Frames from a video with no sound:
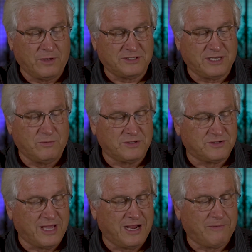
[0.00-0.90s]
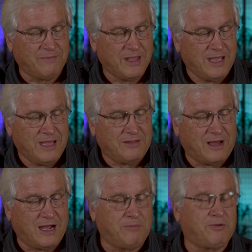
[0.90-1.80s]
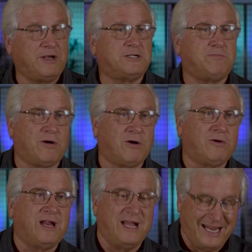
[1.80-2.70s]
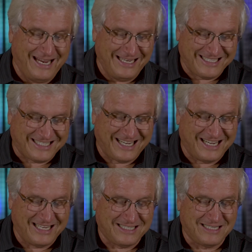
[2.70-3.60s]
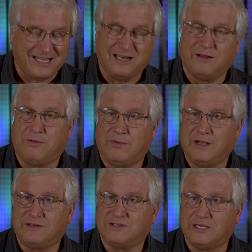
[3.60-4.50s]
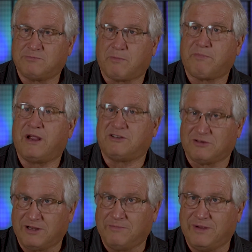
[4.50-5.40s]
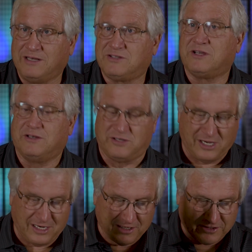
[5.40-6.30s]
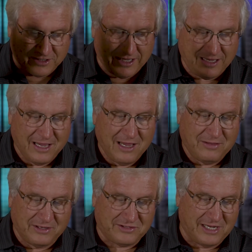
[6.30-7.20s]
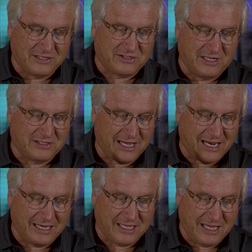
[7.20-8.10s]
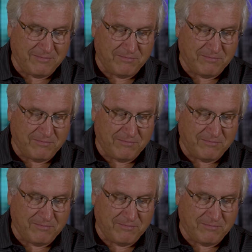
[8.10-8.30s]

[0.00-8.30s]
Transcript: he was there, the high priest burned incense, and then it says perpetually, means continuously. This incense had to keep